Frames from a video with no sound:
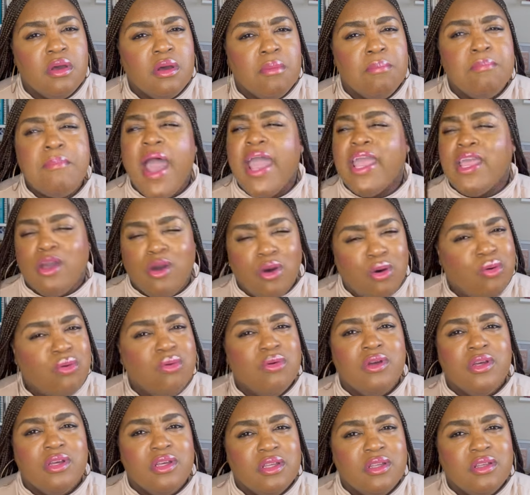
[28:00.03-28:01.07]
Michael,
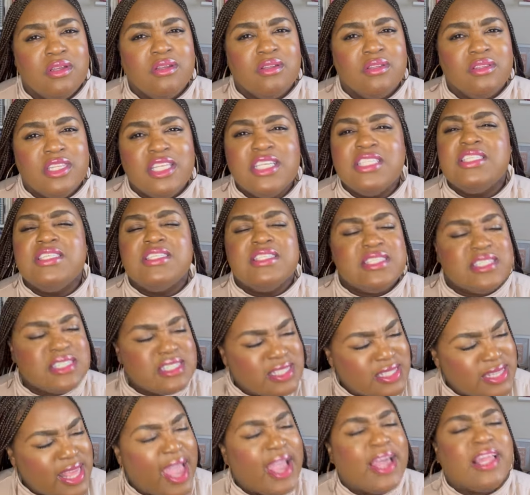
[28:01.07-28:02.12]
this is
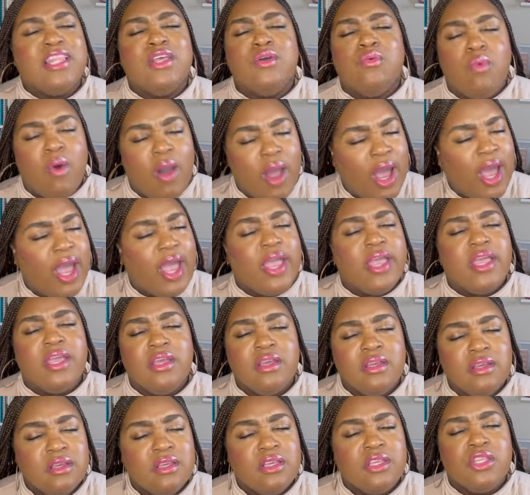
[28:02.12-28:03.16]
exactly why
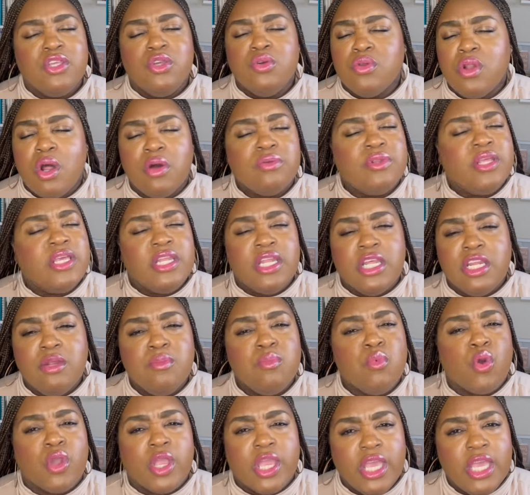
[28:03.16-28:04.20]
you don't need any
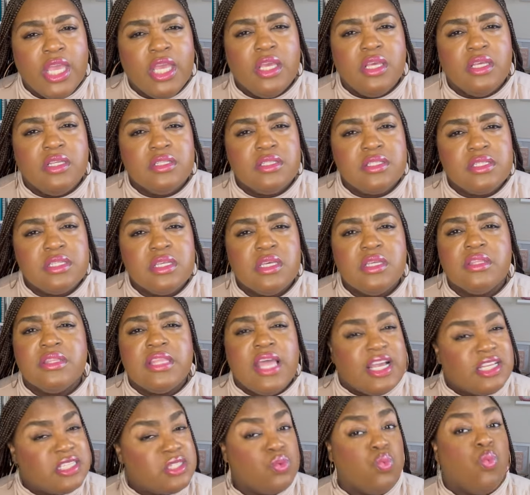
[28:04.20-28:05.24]
more kids.
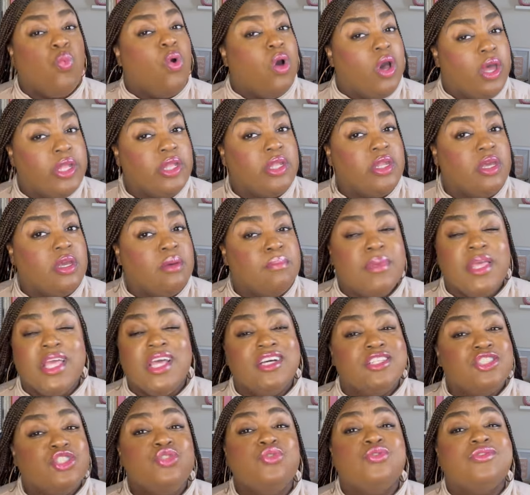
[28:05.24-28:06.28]
That's one.
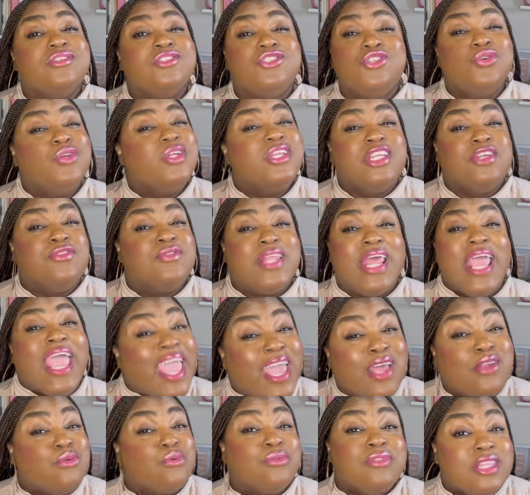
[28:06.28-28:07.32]
Because you didn't even
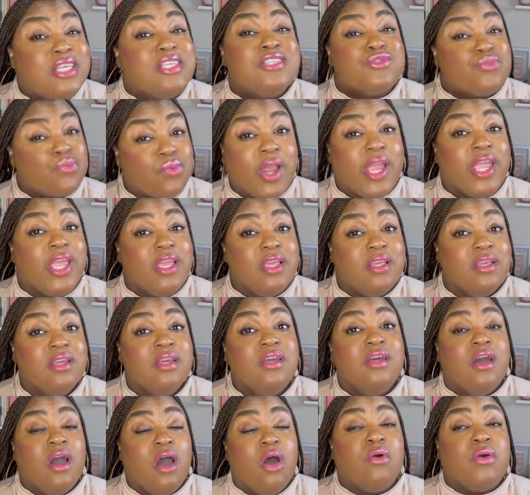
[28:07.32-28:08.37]
handle this right.
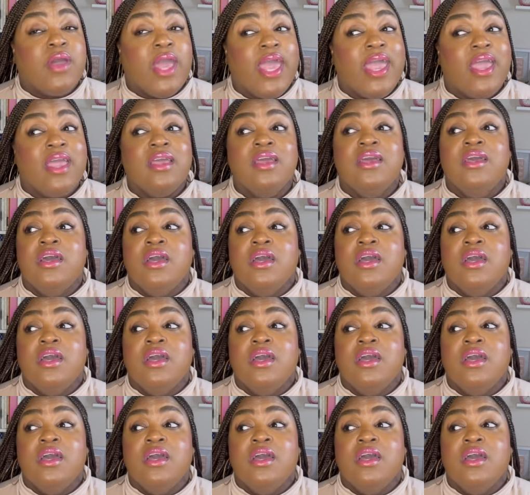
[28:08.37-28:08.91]
Okay.